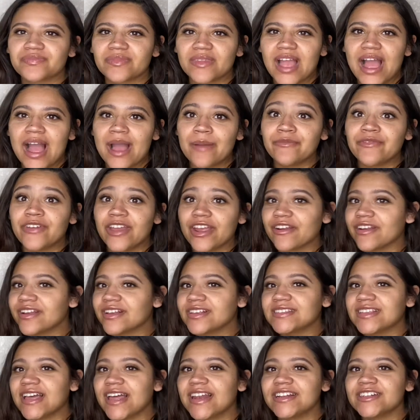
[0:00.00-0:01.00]
I'm very
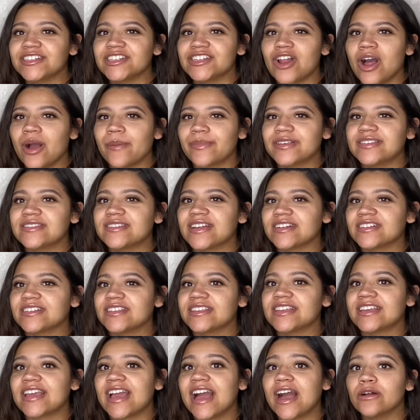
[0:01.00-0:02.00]
excited to not be stuck to
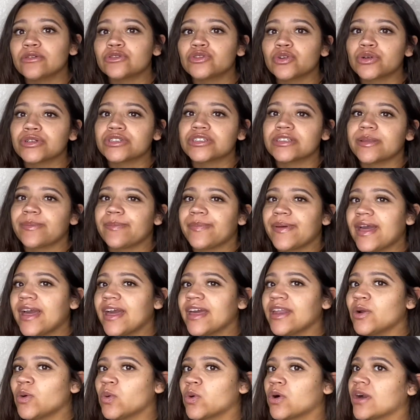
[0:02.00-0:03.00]
the couch or to the
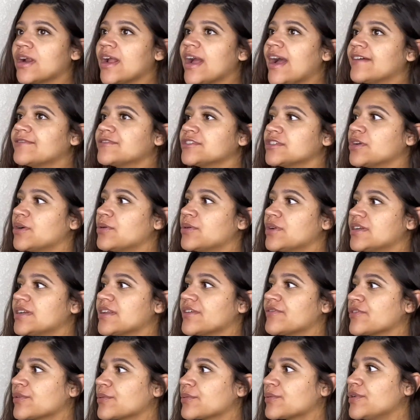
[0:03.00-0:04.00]
bed or have to go in a
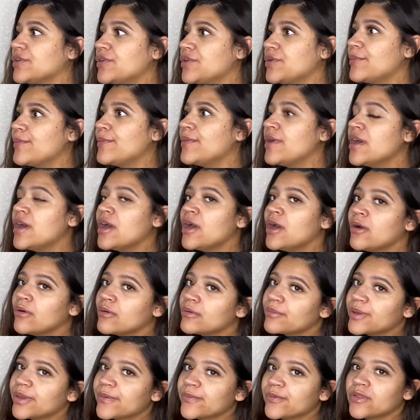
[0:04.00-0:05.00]
different room
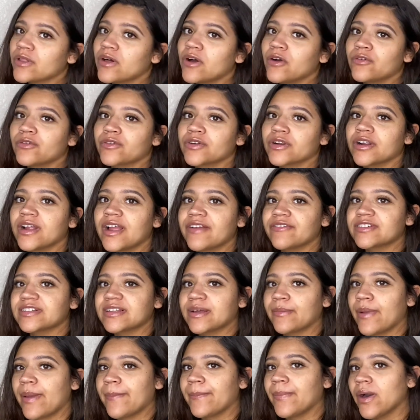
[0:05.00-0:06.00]
when people over every
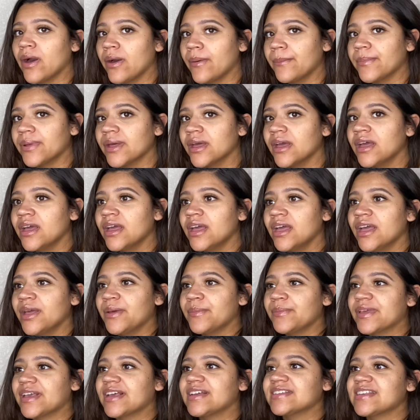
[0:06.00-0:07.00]
time I pump,
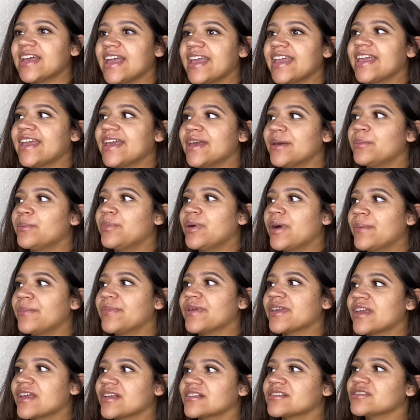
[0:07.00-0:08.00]
because I am
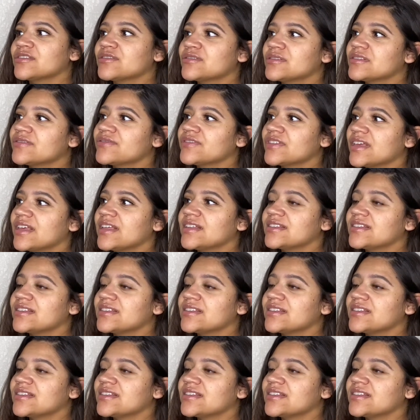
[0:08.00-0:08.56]
pumping exclusively.